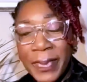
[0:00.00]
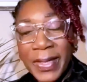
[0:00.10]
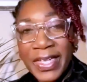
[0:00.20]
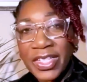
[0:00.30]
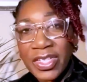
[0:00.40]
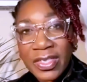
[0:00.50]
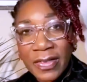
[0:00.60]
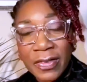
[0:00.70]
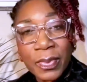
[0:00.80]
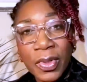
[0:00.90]
pages of
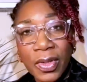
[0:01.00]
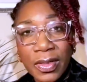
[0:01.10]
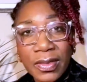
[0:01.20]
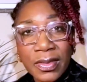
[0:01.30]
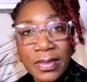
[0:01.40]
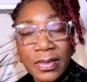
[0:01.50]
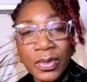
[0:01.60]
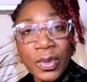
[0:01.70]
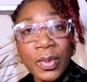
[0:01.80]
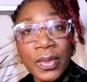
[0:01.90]
the books
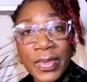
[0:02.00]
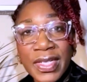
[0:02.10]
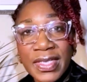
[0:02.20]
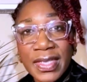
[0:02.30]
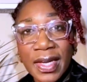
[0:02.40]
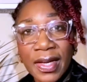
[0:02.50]
you were reading?